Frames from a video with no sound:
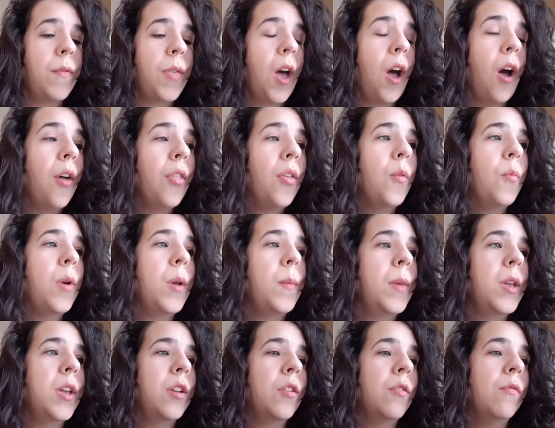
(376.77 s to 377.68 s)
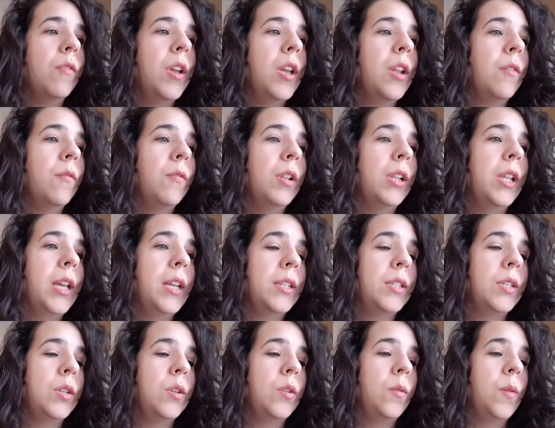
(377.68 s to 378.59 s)
that other women can read and
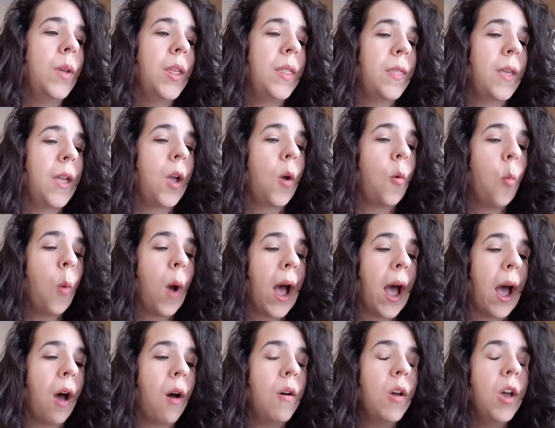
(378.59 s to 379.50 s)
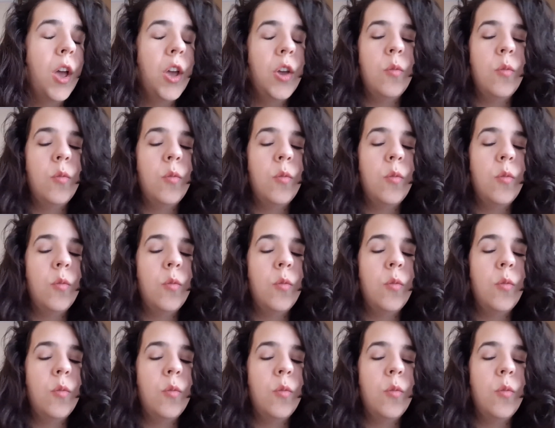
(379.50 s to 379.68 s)
relate to and think, wow,